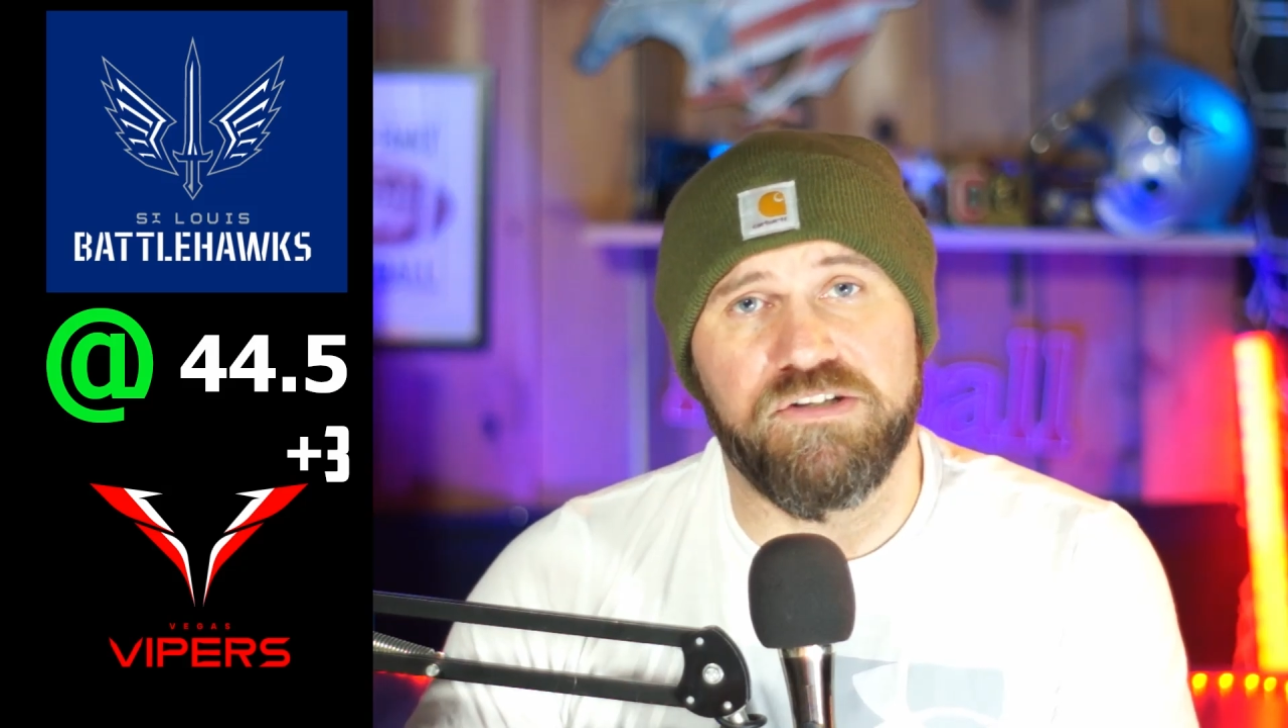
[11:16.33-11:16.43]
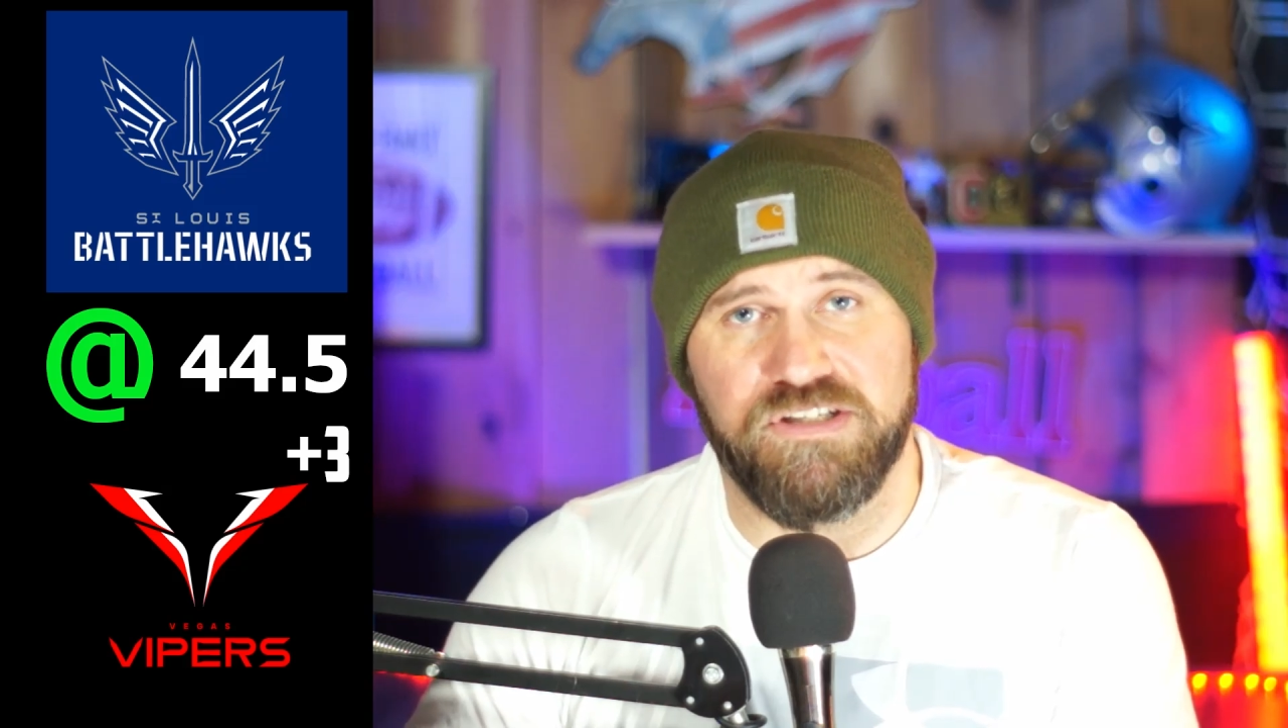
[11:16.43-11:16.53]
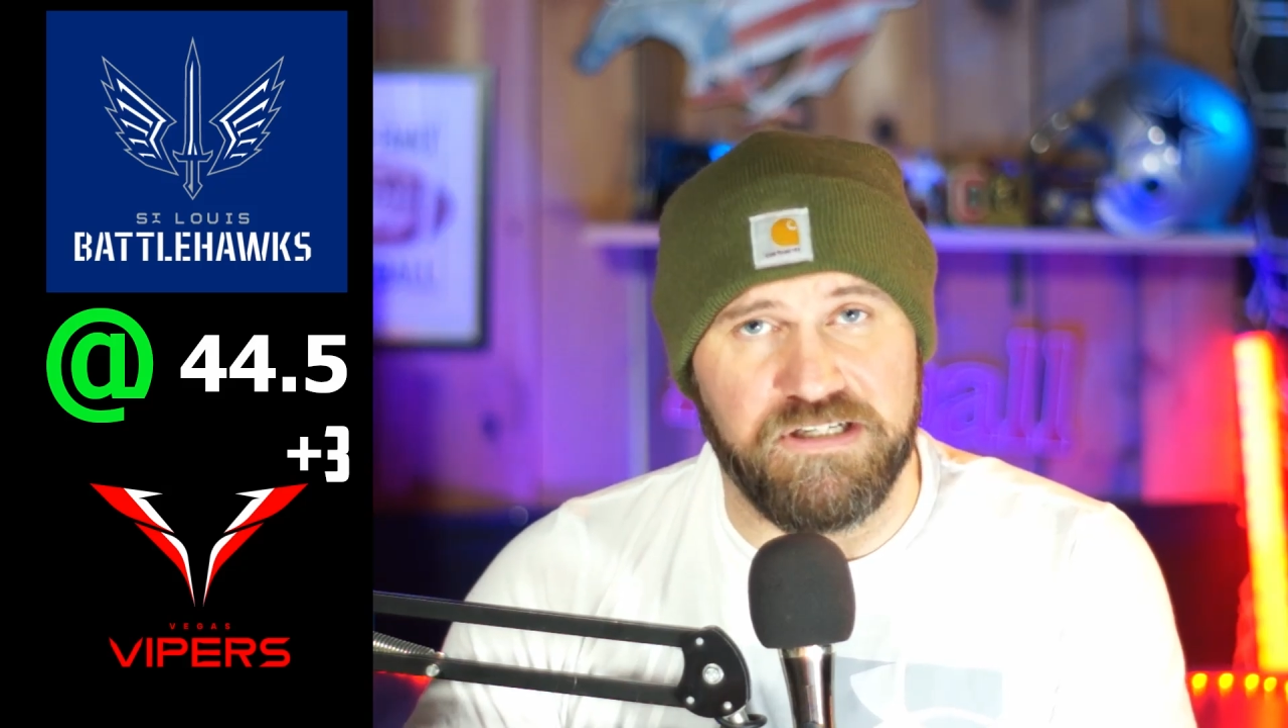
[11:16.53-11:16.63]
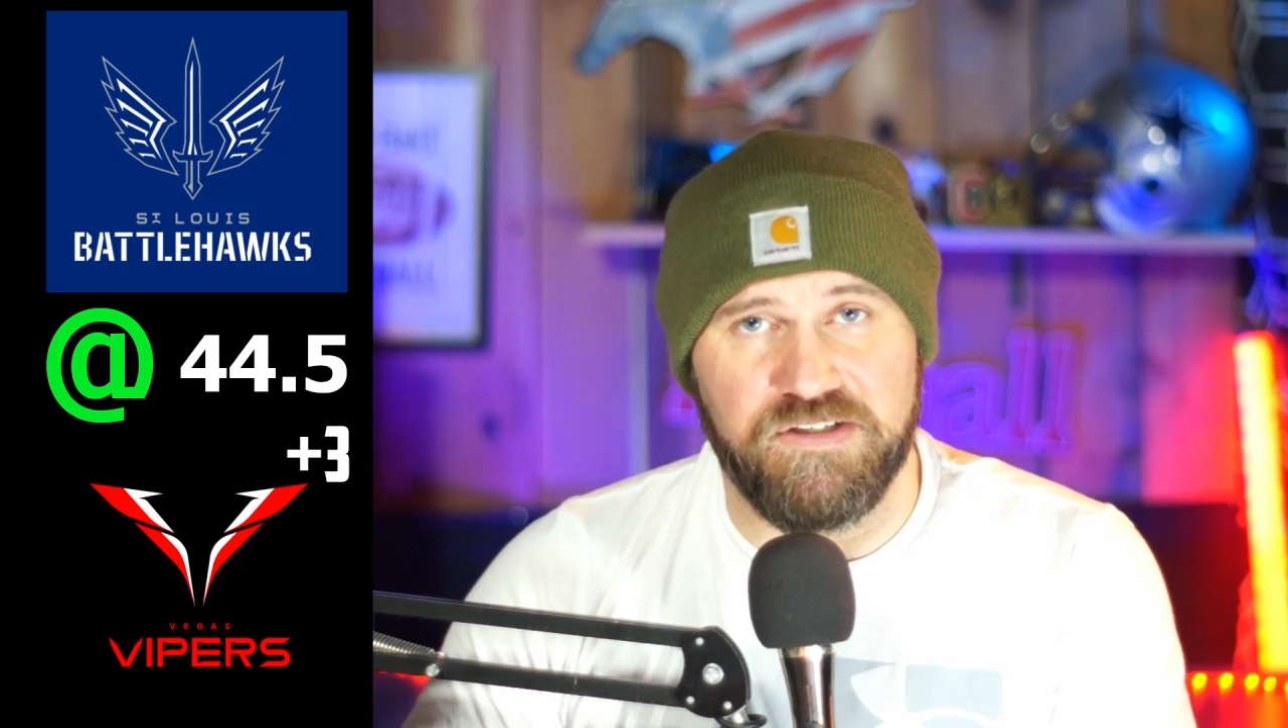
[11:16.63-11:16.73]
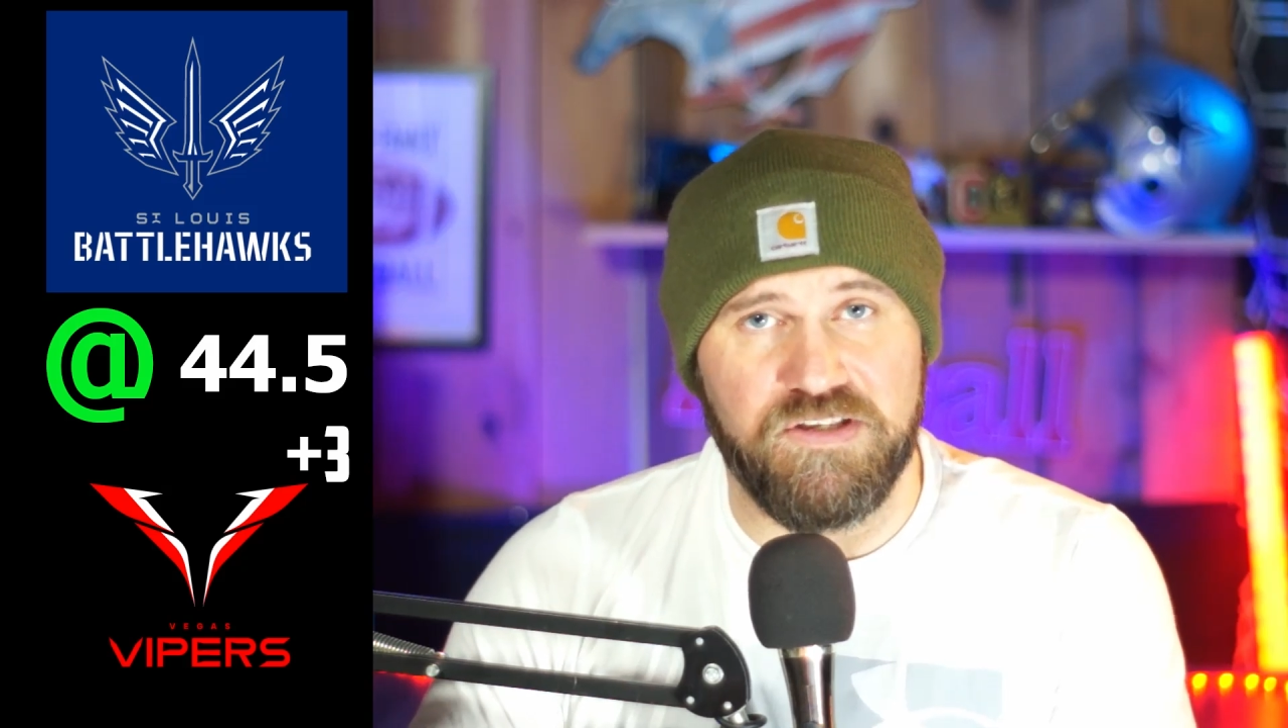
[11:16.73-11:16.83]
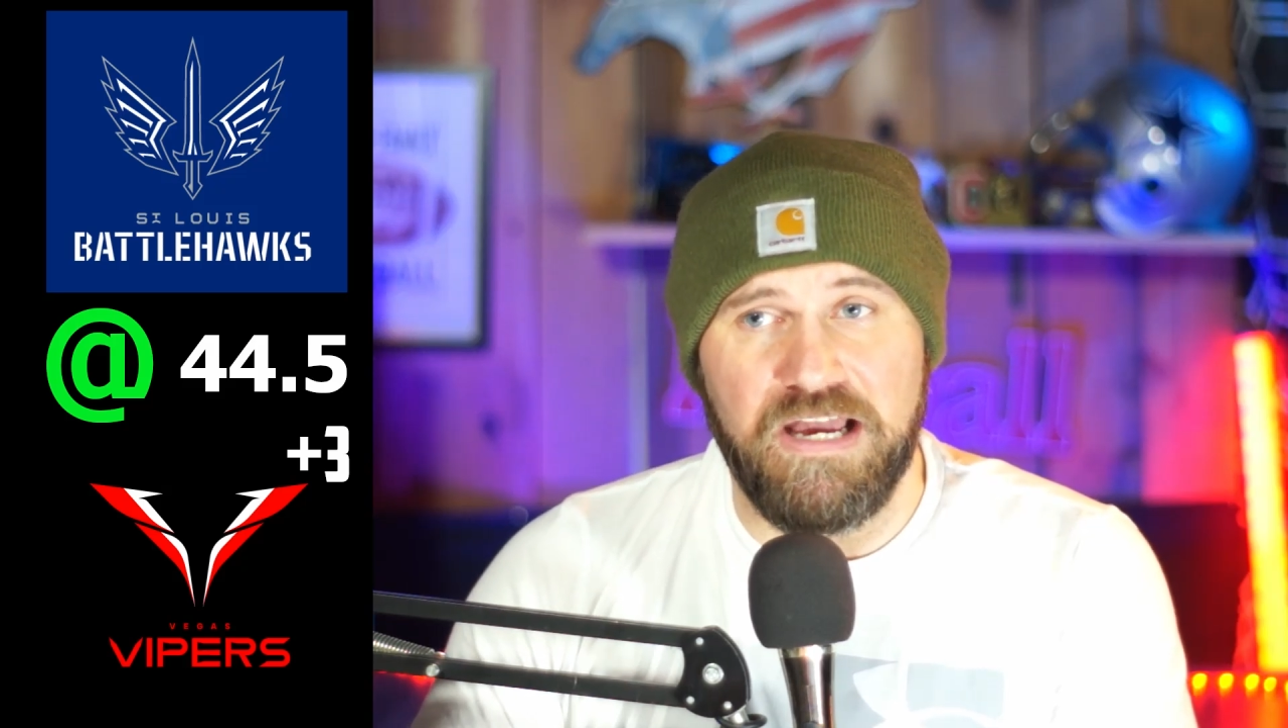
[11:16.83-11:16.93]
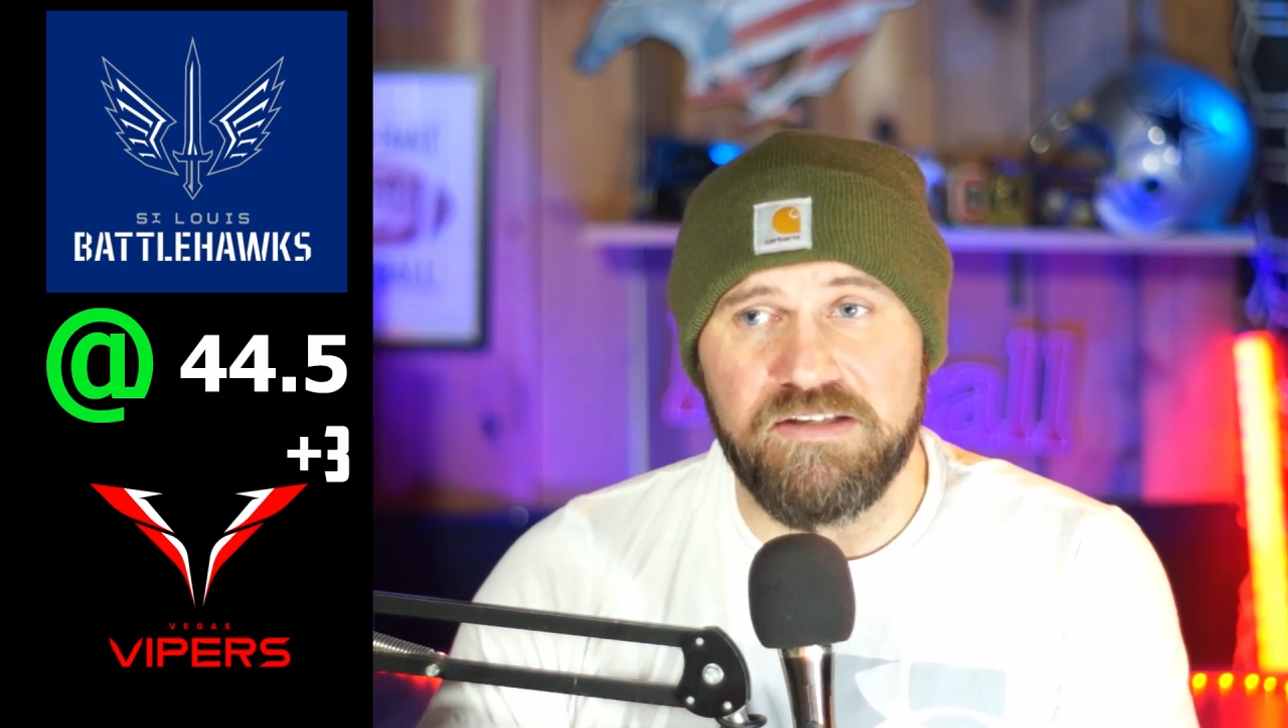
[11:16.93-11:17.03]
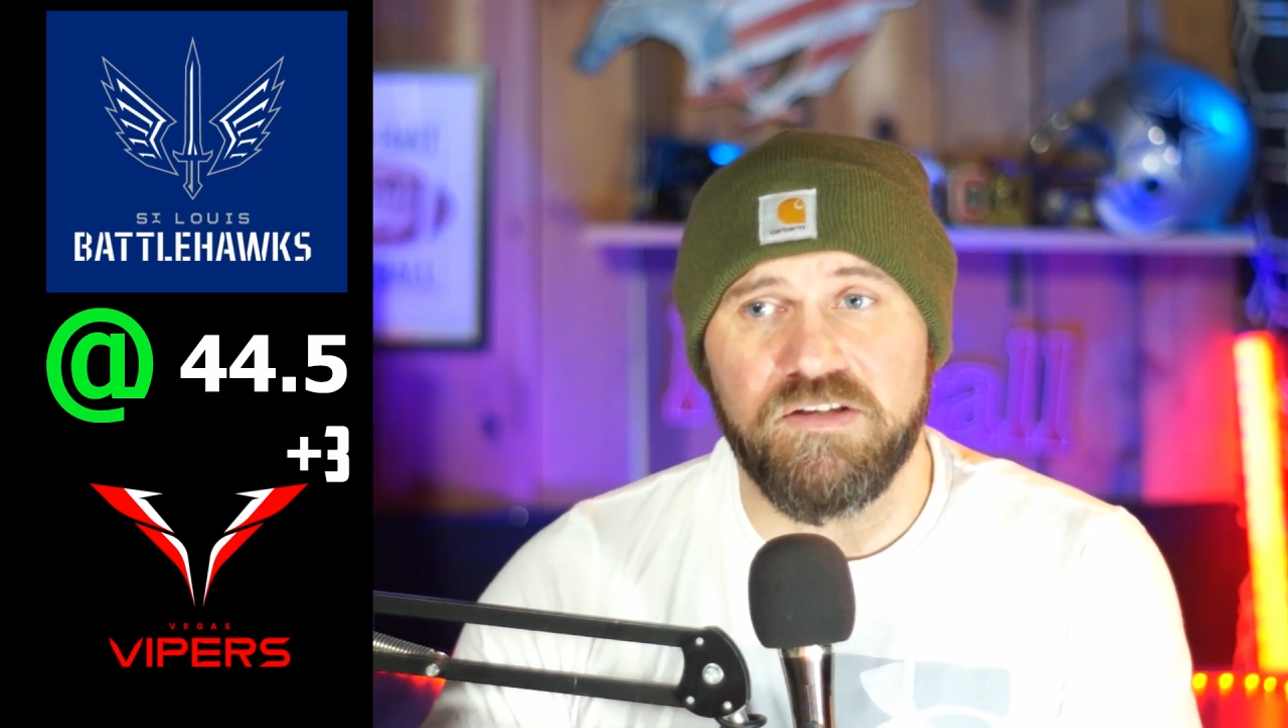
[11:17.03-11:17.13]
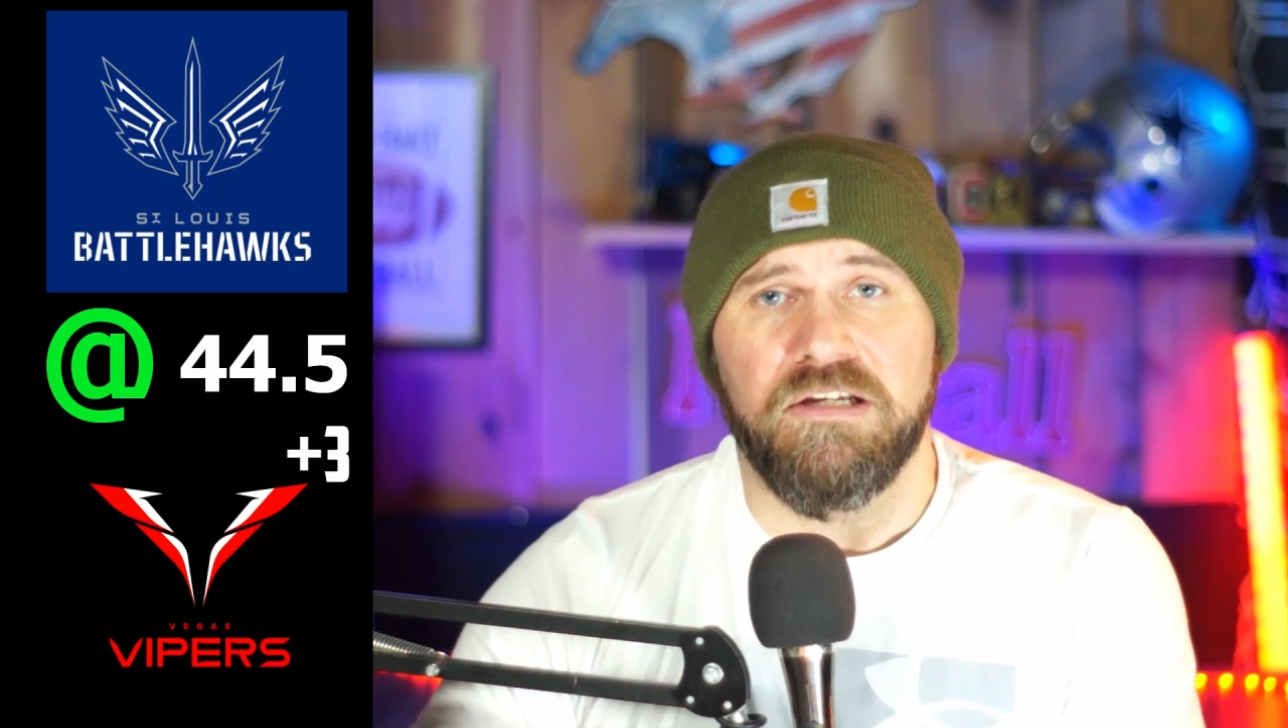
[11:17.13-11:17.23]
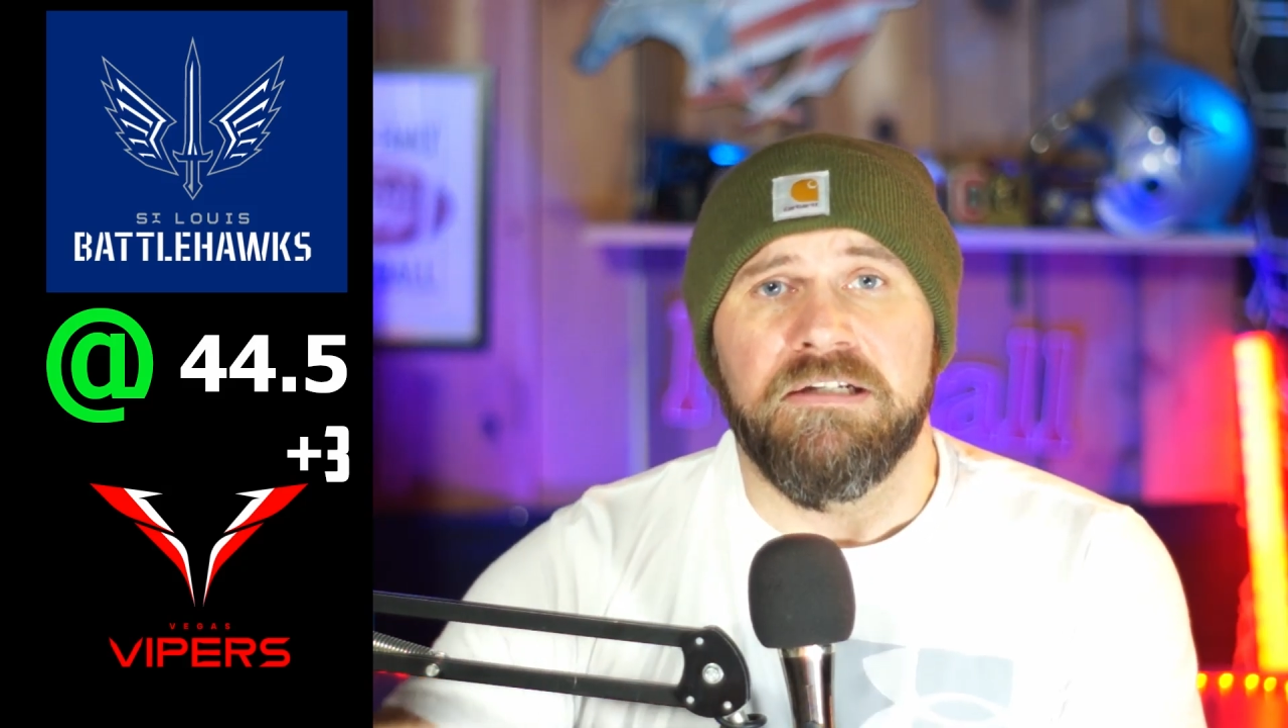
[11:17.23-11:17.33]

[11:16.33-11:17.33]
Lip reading: success.